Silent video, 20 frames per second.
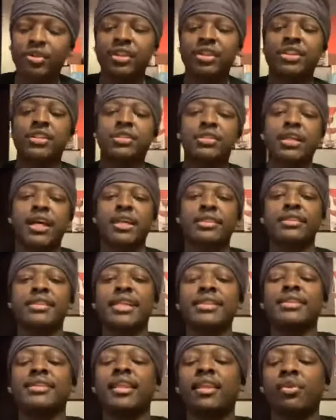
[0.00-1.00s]
So this is that's
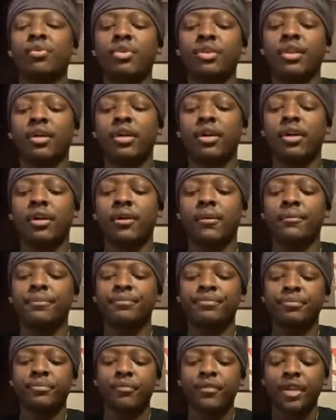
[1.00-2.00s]
that's dealing with the
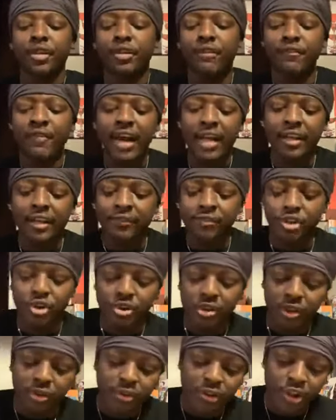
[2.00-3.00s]
um the valley of
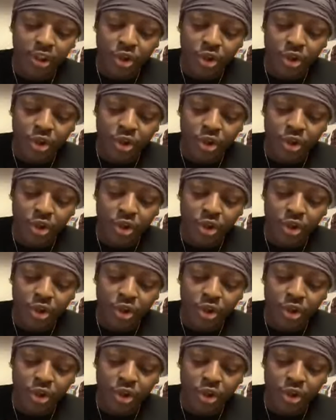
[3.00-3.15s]
Joseph,